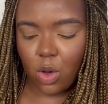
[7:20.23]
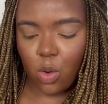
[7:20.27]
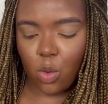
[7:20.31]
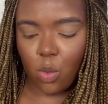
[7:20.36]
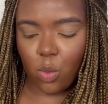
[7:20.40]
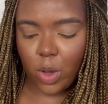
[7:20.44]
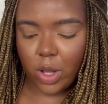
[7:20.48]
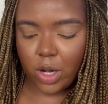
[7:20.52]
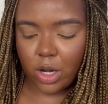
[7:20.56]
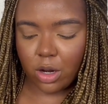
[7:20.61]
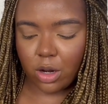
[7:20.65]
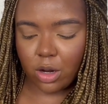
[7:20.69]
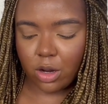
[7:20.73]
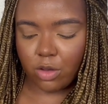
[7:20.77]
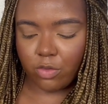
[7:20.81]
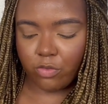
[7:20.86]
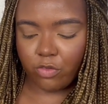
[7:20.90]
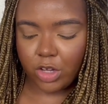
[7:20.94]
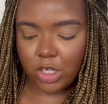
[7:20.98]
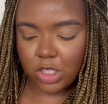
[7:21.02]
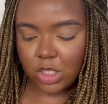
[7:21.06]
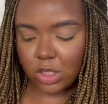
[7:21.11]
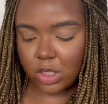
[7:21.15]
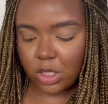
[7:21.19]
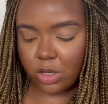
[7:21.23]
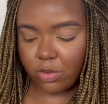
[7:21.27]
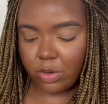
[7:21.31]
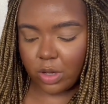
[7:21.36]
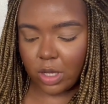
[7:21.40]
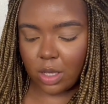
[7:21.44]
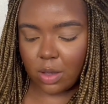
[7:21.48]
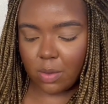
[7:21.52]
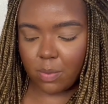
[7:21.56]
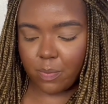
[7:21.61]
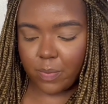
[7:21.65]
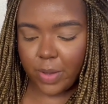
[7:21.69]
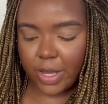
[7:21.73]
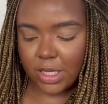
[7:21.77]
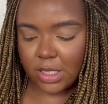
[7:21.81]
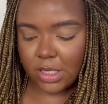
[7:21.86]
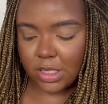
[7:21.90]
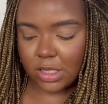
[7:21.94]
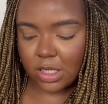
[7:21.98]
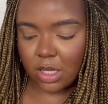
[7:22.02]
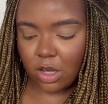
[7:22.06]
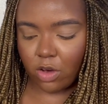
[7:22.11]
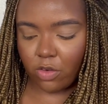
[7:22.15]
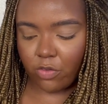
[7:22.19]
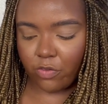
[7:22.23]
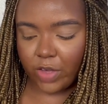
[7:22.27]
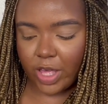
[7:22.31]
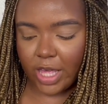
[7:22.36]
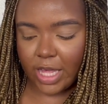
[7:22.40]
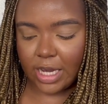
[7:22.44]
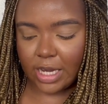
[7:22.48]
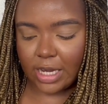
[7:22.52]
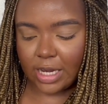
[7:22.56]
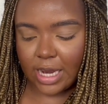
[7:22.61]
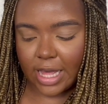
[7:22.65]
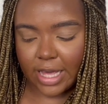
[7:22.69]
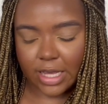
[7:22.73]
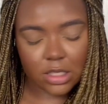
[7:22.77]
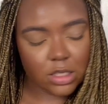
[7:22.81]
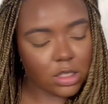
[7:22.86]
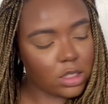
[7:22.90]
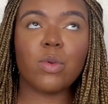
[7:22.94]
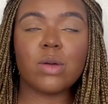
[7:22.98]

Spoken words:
Winner, Visionary, Best Self, and Legacy.